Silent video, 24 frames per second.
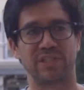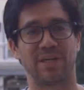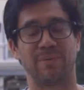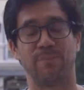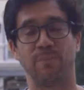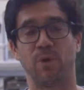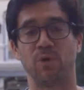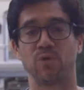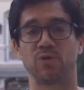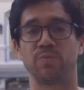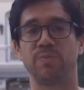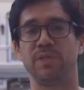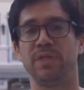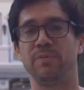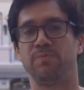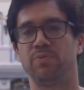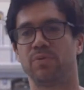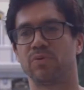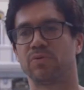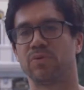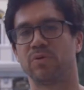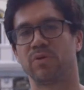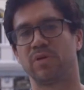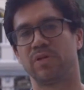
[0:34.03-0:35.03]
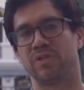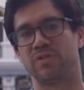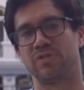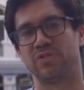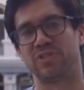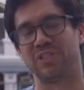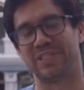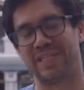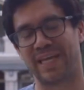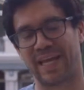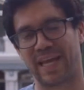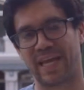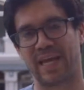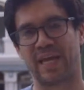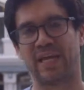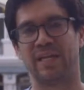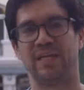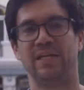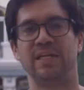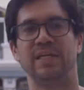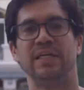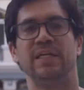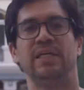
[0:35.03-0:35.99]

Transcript: And most people don't understand,